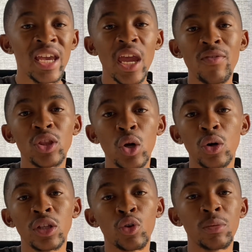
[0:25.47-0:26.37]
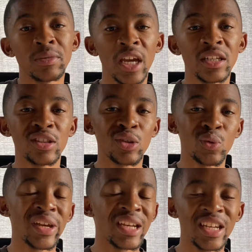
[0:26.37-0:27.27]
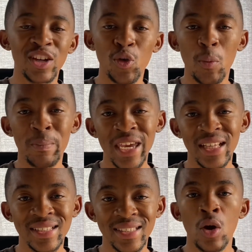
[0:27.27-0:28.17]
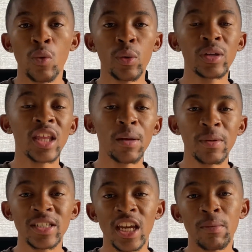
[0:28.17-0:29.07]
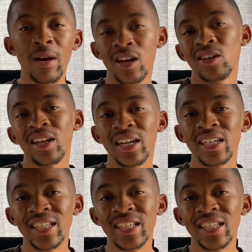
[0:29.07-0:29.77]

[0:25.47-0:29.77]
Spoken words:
even though they were obtained through illegal means. Well, with that being said, money laundering is